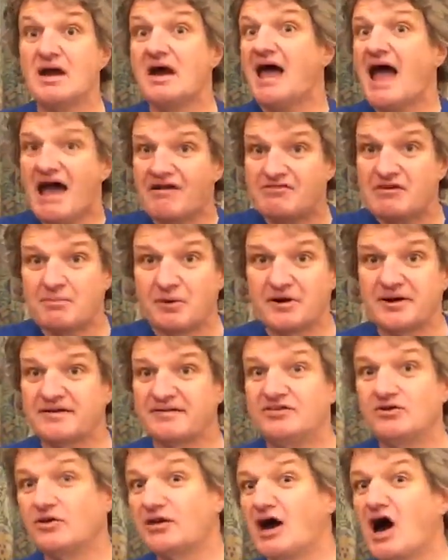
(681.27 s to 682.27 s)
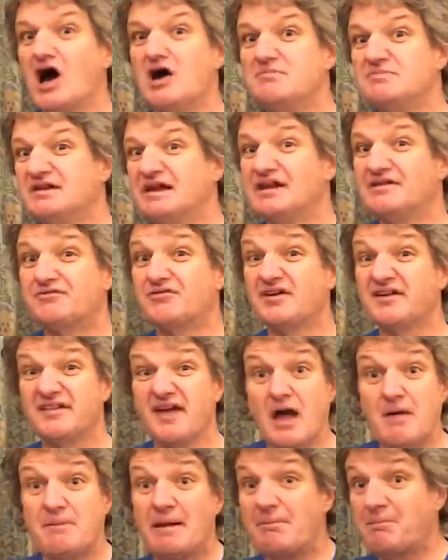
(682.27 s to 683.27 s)
Everybody's doing home deliveries.
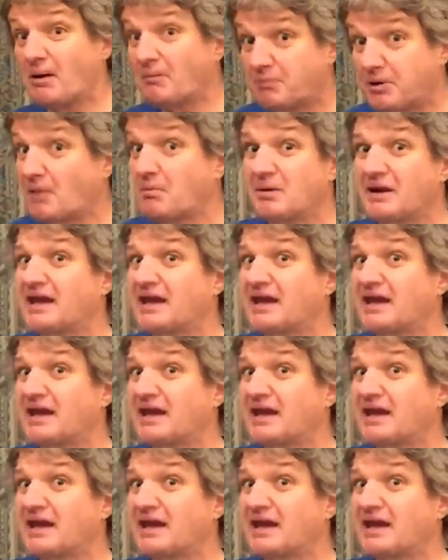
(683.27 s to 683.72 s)
People are probably